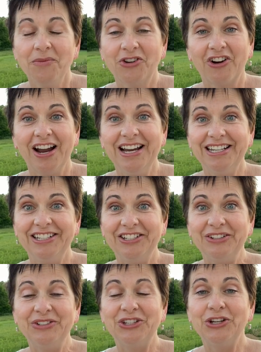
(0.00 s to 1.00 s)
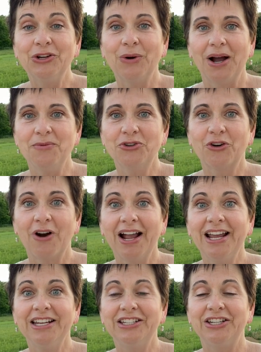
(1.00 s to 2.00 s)
trying to do too. I'm
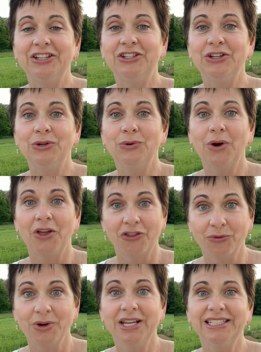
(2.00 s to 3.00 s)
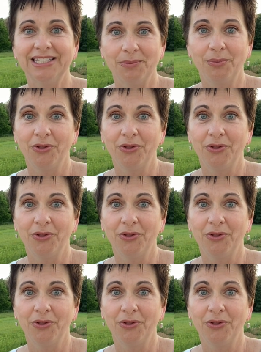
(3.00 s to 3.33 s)
trying to do 3 simple